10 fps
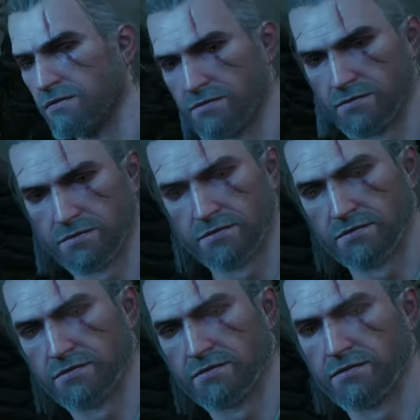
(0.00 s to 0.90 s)

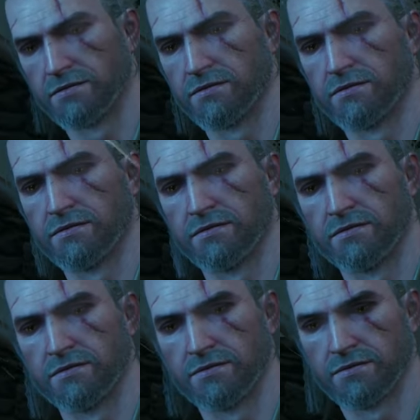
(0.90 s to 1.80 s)

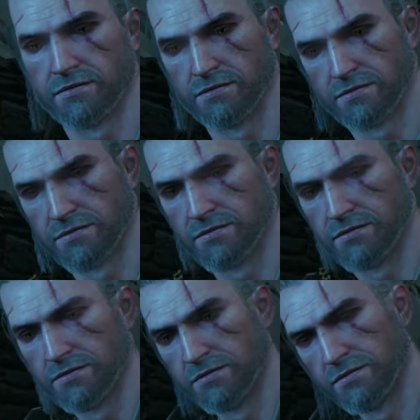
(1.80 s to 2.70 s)

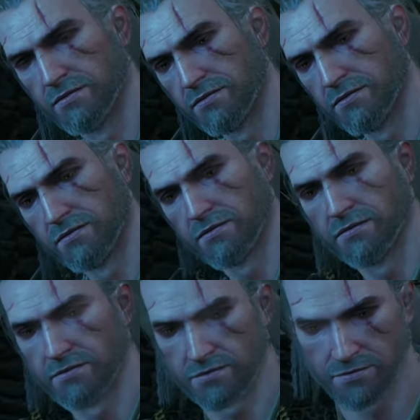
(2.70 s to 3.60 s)
[no speech]